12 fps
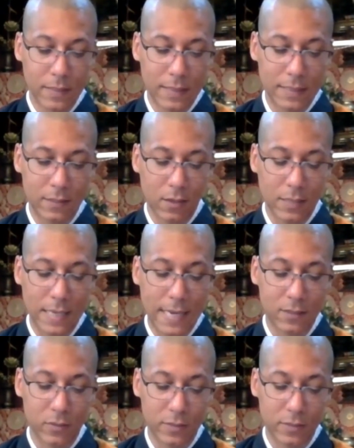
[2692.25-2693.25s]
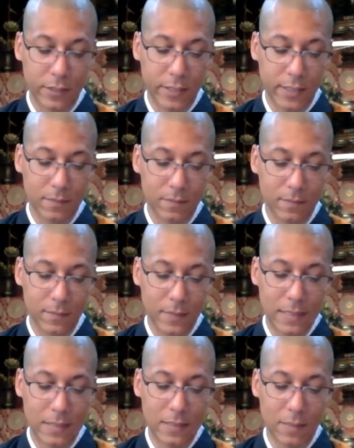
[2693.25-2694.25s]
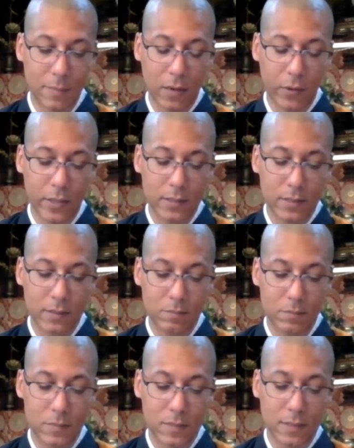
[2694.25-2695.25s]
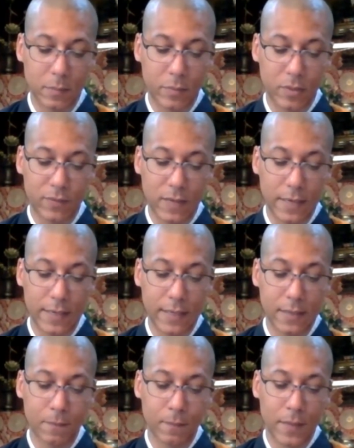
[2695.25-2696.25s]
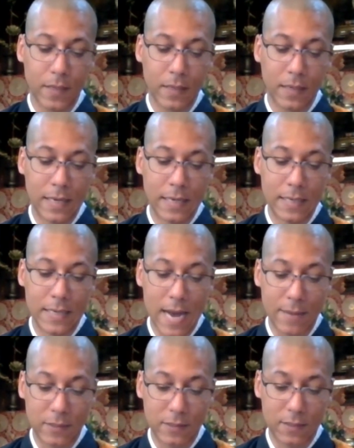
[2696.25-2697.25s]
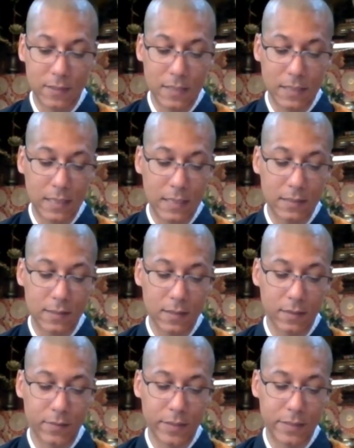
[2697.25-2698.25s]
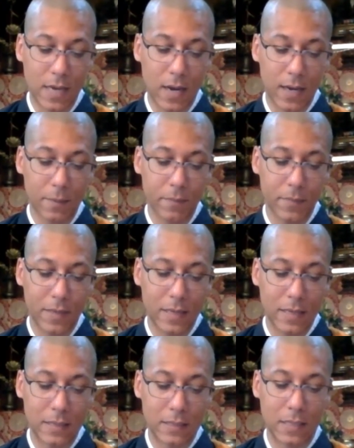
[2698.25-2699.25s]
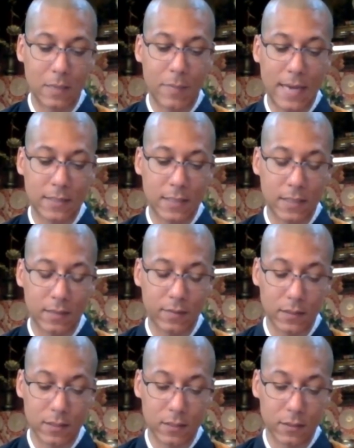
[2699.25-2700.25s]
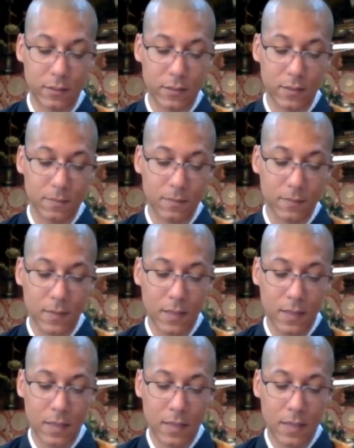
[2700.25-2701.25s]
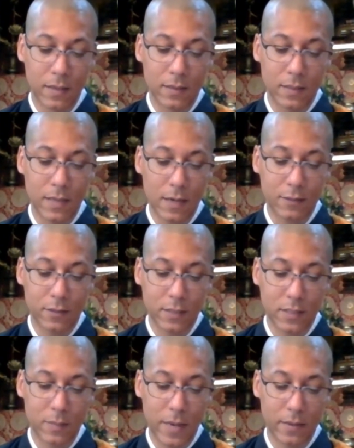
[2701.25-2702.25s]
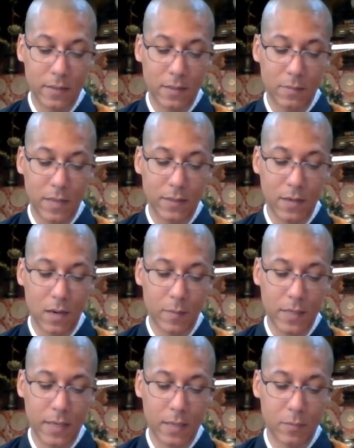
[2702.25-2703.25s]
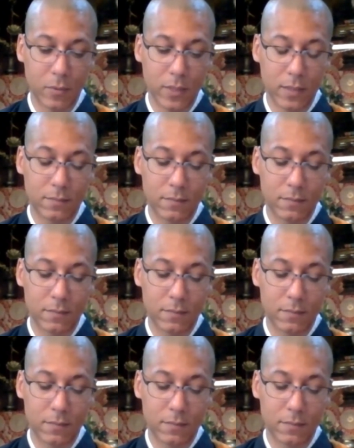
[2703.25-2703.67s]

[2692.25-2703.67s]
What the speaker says: is called exoteric. It is apparent, simplified, and adapted to the needs of the time and to the capacity of the listeners. The doctrine expounded by the Dharmakaya Buddha,